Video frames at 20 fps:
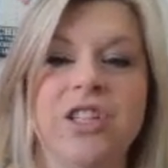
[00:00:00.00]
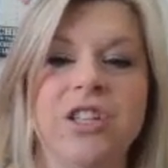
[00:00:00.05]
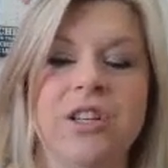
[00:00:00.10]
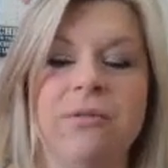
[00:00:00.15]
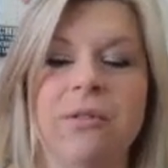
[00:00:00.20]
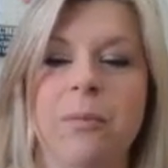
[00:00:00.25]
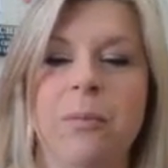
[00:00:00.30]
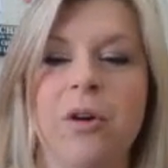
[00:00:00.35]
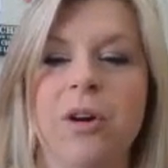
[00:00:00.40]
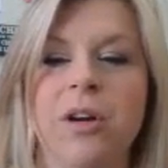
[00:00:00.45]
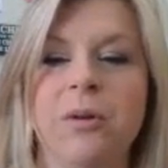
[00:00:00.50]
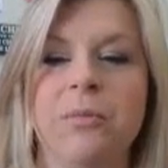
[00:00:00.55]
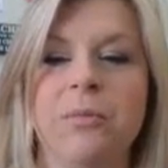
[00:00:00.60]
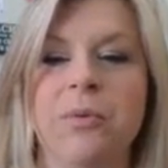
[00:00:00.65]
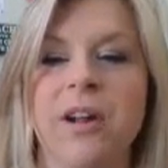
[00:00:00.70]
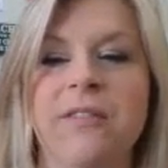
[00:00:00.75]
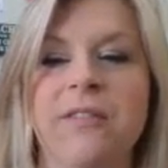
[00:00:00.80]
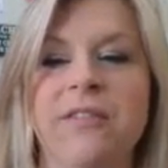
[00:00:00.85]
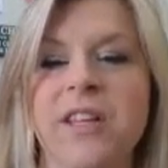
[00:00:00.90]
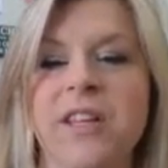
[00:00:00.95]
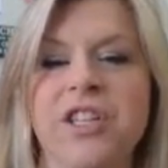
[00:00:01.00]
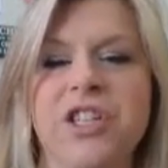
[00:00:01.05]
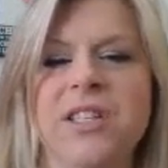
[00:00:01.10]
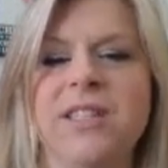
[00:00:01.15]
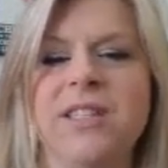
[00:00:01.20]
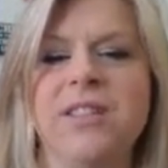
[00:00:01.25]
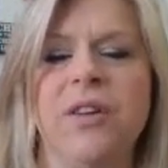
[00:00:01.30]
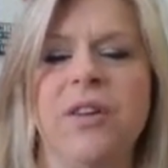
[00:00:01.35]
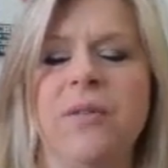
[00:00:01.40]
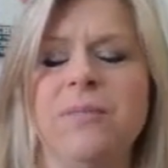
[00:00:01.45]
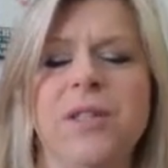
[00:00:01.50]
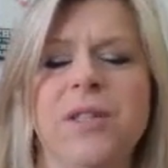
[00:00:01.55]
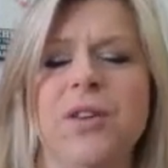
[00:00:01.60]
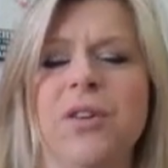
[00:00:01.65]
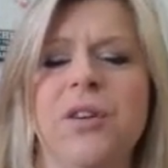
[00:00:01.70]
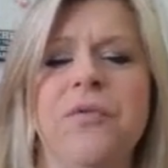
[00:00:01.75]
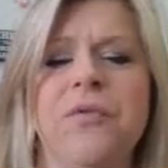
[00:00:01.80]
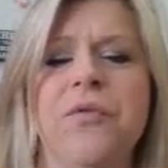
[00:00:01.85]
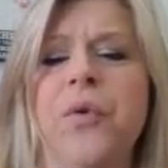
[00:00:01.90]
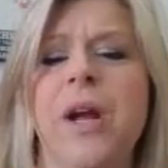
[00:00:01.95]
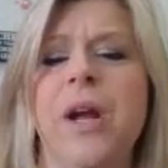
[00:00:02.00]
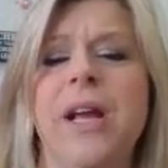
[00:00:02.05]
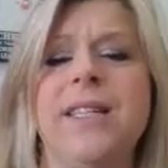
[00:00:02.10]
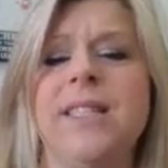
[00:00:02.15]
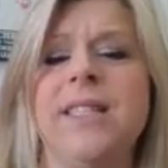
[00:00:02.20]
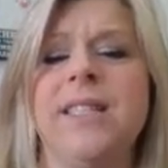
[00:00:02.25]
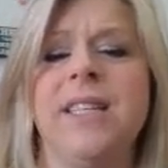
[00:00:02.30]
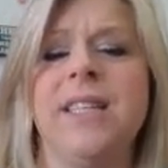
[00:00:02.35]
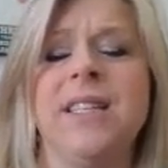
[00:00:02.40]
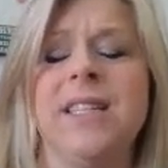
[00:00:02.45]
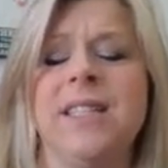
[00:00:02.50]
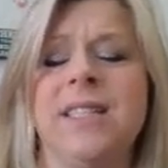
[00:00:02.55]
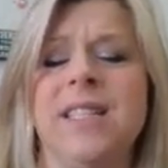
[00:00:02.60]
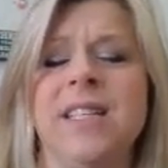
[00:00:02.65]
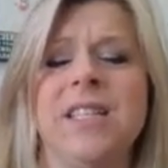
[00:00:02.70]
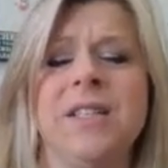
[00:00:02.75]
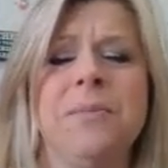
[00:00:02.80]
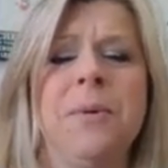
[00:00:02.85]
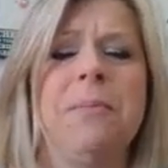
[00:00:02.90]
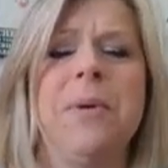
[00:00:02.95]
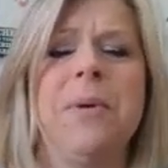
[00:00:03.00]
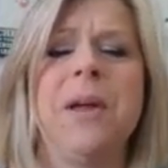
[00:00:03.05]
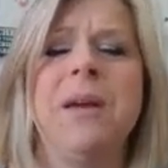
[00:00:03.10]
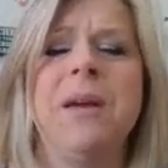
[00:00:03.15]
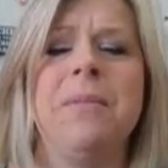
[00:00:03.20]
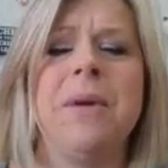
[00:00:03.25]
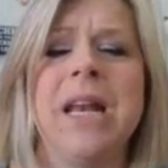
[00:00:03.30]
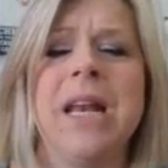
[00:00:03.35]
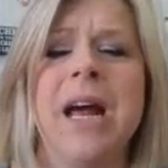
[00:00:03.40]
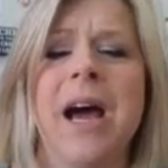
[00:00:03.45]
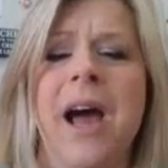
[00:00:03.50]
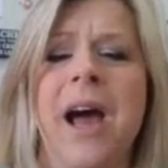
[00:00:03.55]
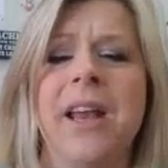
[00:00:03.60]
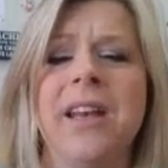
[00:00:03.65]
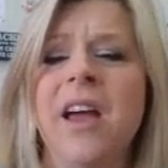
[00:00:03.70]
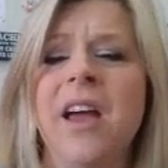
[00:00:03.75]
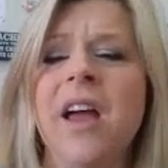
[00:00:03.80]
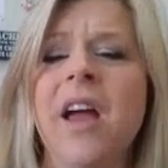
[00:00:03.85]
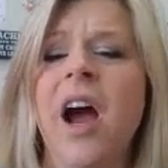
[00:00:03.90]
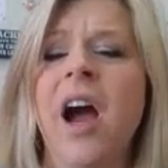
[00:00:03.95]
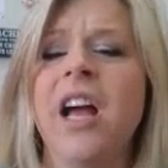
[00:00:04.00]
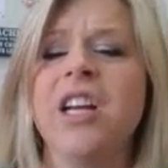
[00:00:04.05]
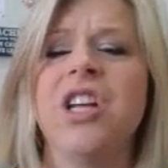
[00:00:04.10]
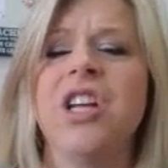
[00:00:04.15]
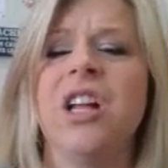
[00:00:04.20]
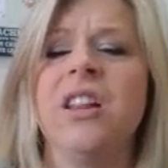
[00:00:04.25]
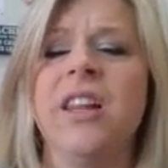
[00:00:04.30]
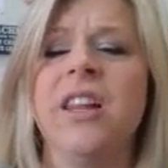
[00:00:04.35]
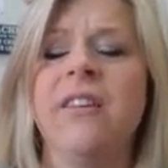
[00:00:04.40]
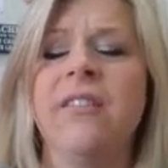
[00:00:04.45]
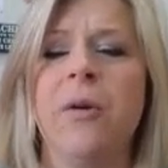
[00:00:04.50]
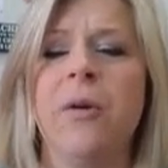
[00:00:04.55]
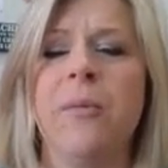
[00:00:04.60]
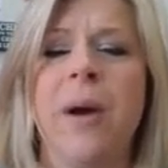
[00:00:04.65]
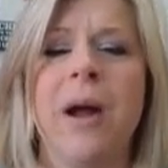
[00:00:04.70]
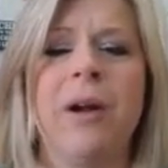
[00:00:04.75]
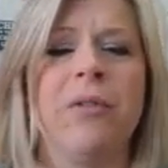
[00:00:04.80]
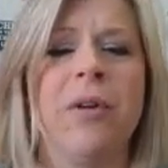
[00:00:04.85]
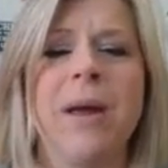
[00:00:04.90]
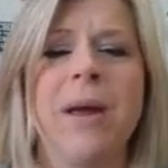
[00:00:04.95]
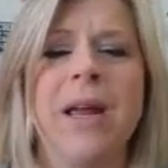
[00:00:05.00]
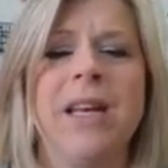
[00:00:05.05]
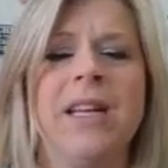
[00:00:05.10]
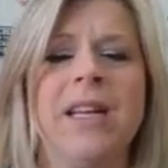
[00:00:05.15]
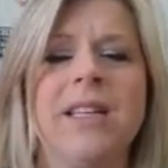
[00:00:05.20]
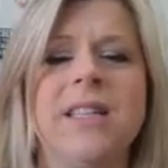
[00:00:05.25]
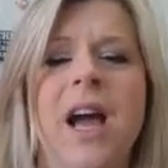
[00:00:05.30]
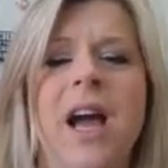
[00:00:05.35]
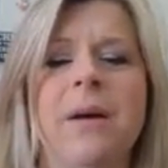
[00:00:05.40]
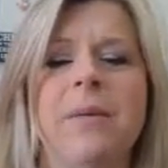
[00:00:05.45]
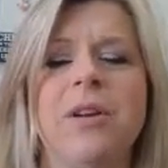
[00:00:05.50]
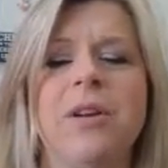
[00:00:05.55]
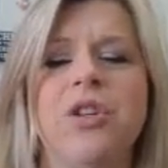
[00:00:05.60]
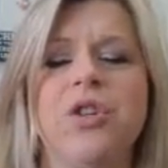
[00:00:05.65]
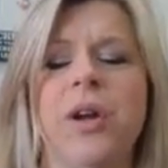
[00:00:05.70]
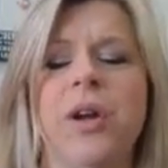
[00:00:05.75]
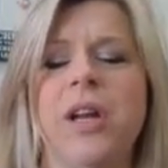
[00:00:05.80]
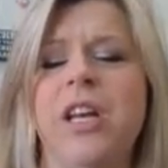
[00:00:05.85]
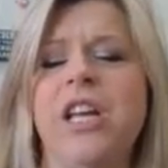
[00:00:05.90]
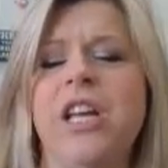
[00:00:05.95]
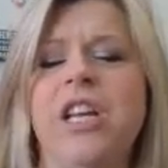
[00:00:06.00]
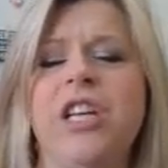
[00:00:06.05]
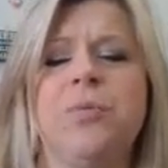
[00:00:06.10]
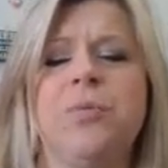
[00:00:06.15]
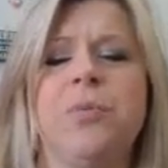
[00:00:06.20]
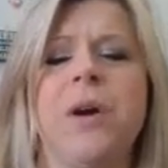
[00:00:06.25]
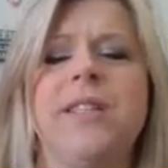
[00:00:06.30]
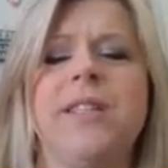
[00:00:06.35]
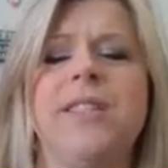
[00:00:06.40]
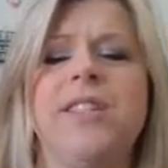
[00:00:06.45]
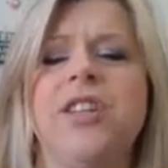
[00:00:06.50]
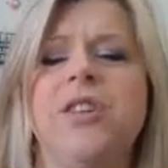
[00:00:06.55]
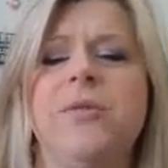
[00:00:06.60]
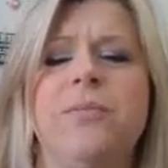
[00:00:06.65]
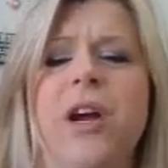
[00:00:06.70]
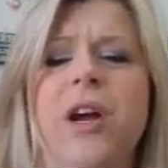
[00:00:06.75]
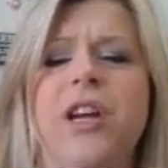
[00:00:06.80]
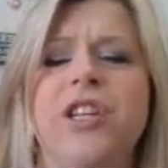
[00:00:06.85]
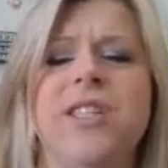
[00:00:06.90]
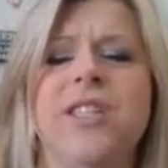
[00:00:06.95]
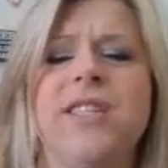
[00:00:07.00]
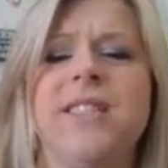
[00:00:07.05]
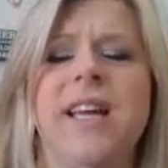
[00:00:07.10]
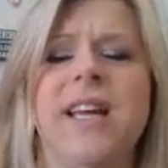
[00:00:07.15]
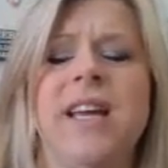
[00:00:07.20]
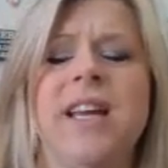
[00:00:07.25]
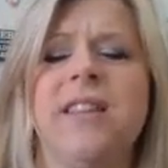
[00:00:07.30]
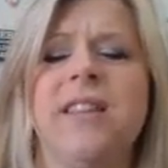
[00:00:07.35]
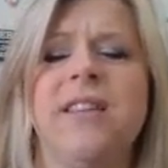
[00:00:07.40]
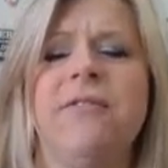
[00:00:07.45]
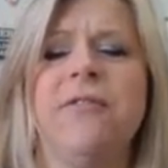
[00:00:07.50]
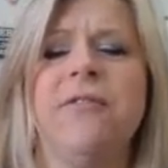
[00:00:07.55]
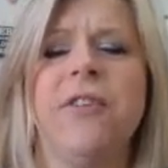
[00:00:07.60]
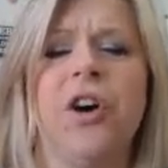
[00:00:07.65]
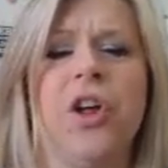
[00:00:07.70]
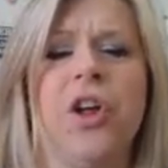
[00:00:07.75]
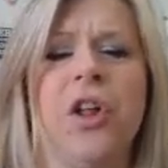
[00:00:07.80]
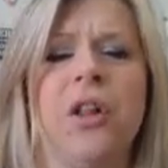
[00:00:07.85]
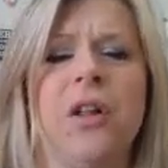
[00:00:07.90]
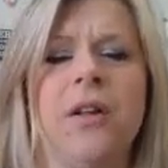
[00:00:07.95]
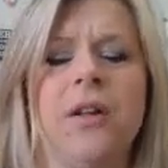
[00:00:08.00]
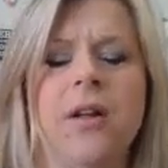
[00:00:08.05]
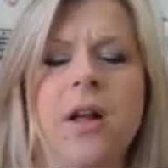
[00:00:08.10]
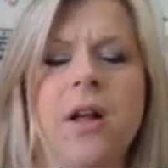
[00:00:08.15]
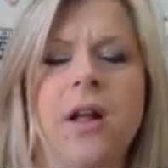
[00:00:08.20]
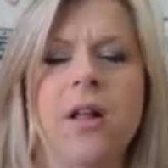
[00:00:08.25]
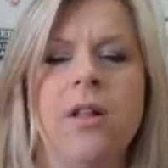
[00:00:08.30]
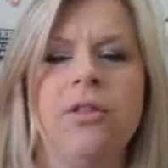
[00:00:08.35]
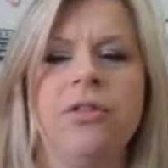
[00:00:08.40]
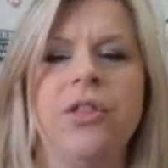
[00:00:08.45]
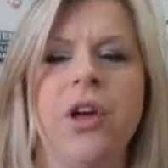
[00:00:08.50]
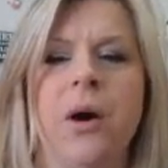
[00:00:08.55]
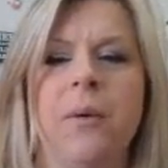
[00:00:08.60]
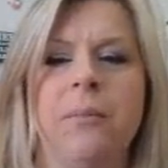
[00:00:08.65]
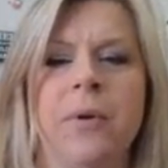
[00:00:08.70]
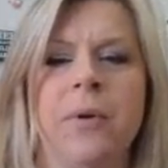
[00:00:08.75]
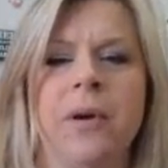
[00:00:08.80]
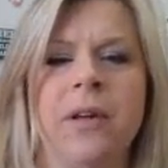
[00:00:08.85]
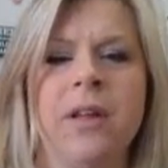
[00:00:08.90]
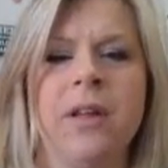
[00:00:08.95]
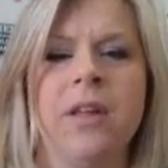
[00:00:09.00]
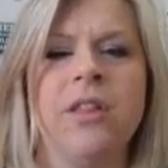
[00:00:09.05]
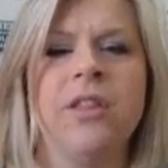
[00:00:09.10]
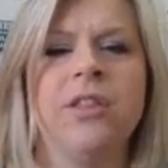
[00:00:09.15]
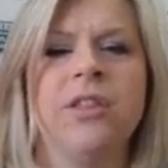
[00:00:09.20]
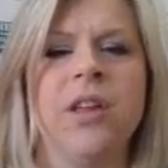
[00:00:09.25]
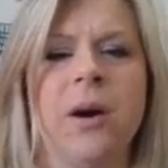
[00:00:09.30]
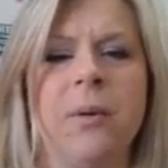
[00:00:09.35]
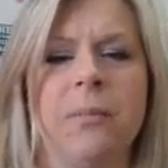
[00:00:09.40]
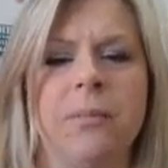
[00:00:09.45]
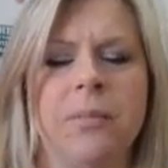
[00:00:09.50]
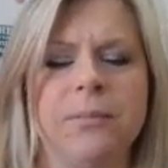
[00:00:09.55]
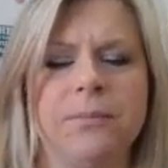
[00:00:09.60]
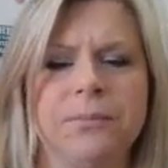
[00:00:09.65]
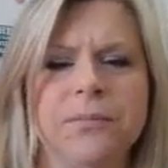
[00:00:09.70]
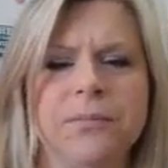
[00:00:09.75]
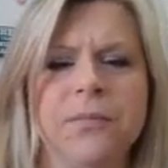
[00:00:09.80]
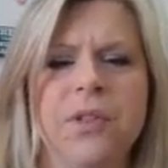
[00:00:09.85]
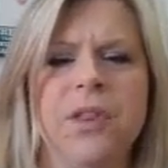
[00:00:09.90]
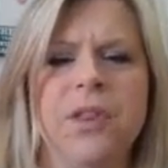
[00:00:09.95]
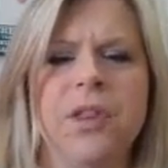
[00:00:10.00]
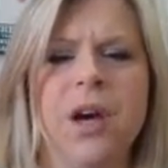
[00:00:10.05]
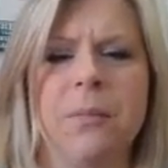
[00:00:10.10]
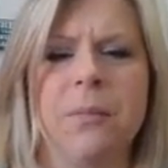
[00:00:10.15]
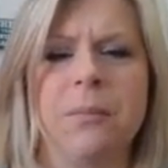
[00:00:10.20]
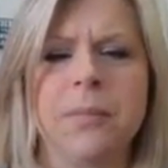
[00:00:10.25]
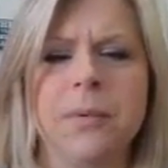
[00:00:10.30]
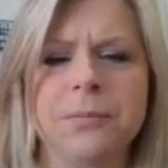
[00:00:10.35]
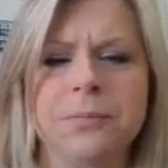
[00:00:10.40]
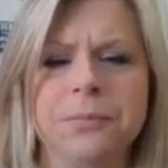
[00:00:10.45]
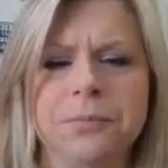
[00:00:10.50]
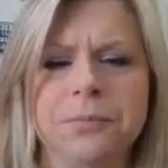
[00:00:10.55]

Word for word: she reported bravely, just some sort of wasting disease, but pity me not. I shall live out my remaining time enjoying each precious day to the full. Thump, thump, Thump!